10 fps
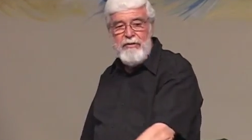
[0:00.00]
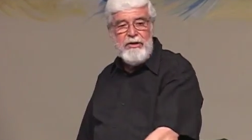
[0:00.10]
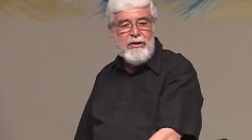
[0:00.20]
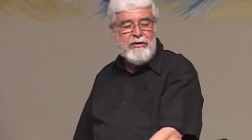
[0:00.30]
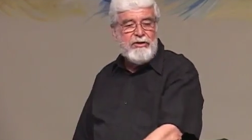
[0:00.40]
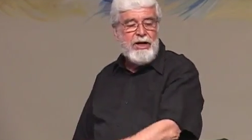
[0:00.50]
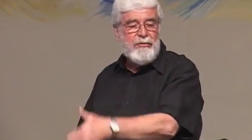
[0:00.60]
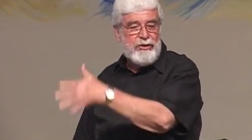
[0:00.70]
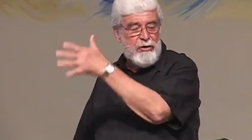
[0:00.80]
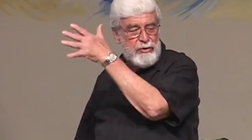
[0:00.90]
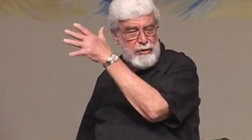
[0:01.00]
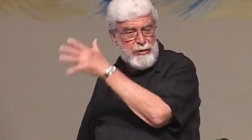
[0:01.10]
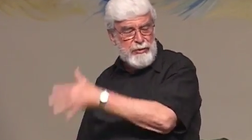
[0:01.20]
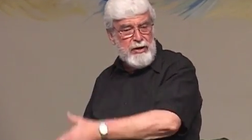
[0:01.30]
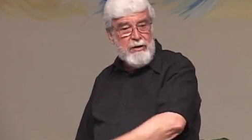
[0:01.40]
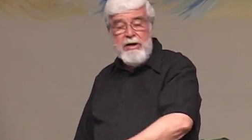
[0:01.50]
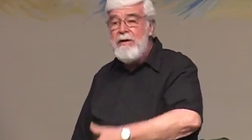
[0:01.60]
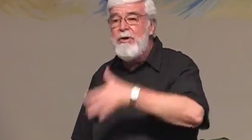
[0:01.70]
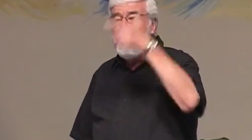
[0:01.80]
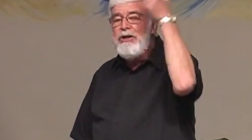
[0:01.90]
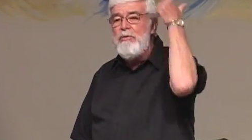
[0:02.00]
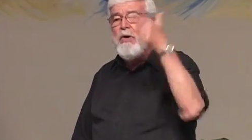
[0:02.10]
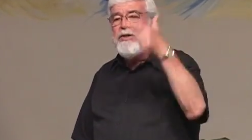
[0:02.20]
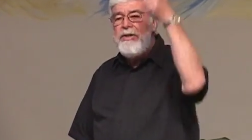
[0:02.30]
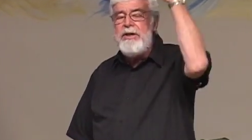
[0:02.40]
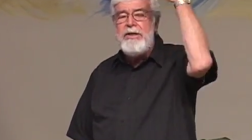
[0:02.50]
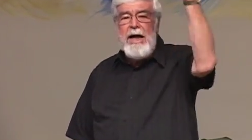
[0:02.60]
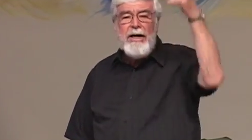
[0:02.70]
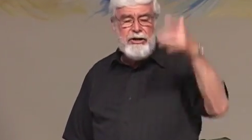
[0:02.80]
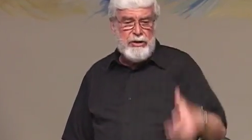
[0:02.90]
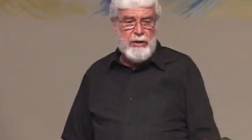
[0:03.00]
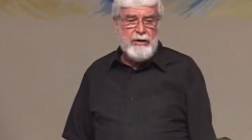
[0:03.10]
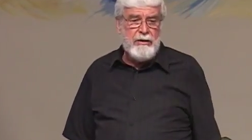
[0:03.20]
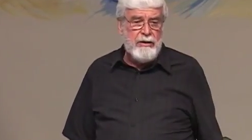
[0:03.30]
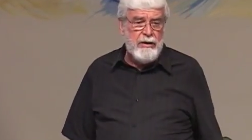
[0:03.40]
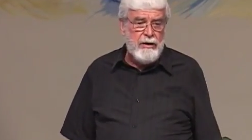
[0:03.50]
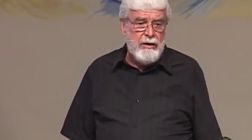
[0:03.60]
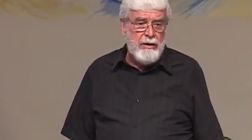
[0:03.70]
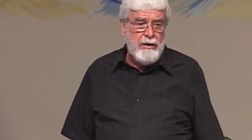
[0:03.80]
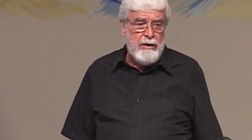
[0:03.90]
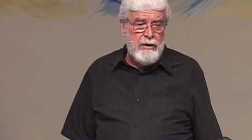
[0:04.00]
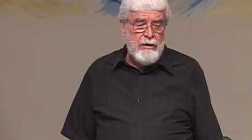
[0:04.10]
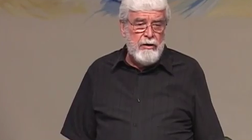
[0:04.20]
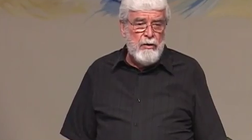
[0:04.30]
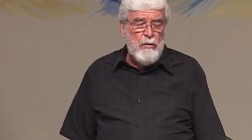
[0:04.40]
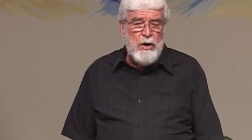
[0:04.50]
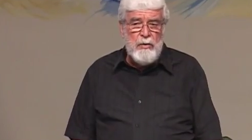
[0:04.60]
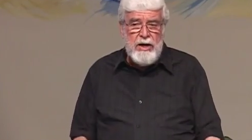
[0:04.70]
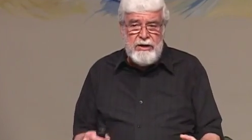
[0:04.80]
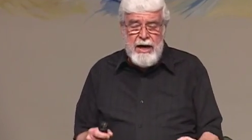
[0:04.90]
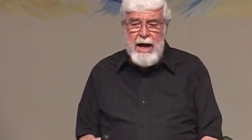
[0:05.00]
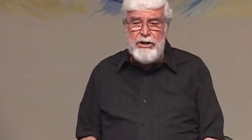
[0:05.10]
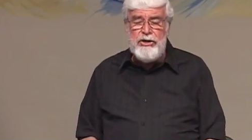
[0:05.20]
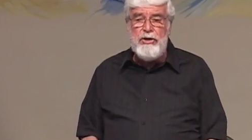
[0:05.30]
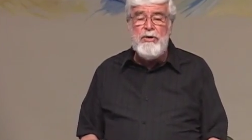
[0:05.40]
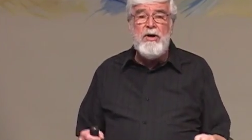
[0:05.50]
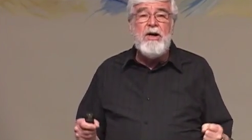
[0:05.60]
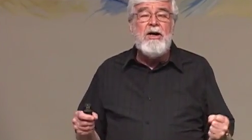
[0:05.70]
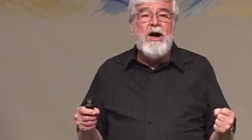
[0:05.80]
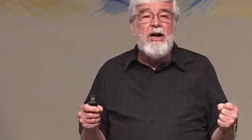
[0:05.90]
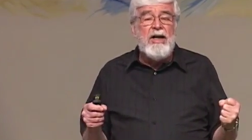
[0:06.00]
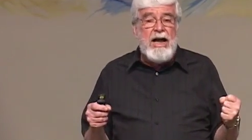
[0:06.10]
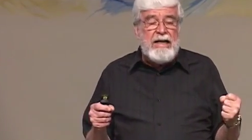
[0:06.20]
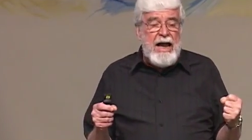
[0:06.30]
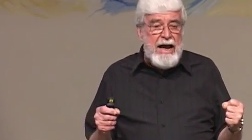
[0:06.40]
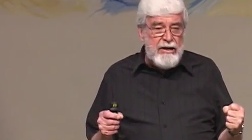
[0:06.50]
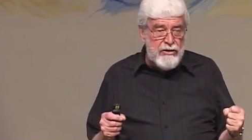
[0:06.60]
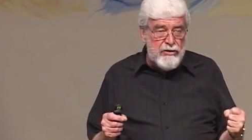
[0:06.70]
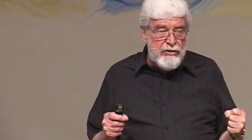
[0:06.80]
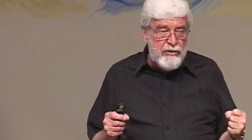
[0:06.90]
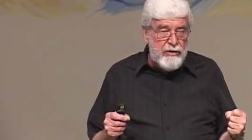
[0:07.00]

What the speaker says: the theater job. She thought it was great, but she wasn't attached to it. What we attach to are like anchors.